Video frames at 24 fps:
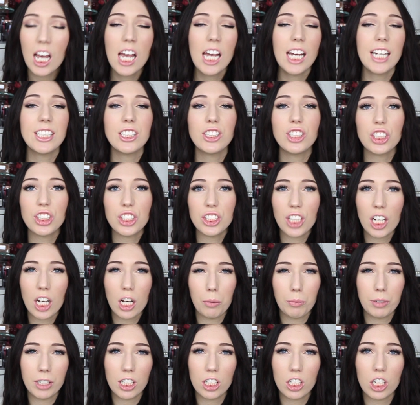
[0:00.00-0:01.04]
It doesn't
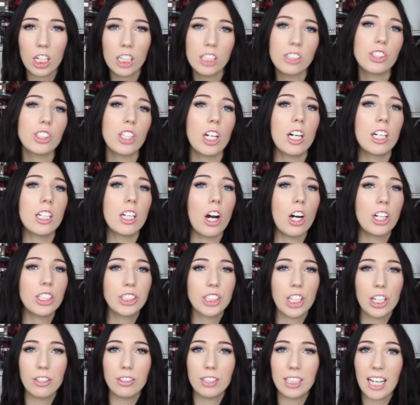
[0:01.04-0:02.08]
hurt when it glides on. I
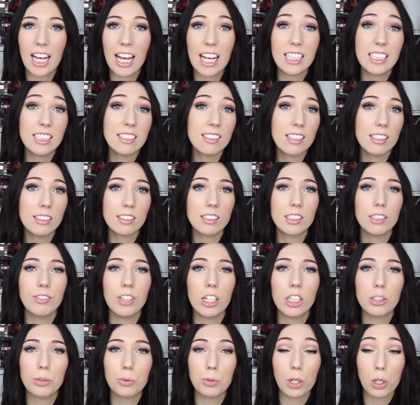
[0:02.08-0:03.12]
don't get any sensitive
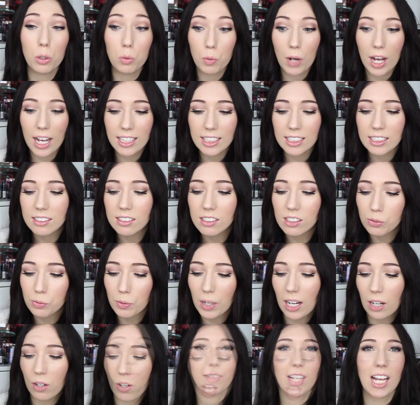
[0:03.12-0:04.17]
eyes when I wear this as
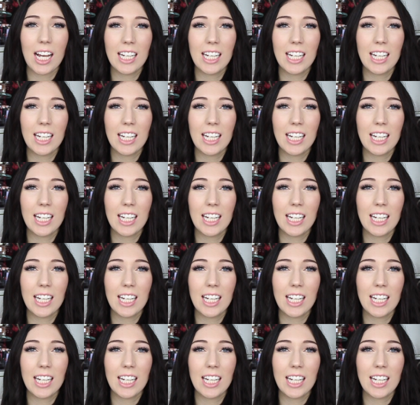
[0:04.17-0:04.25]
well.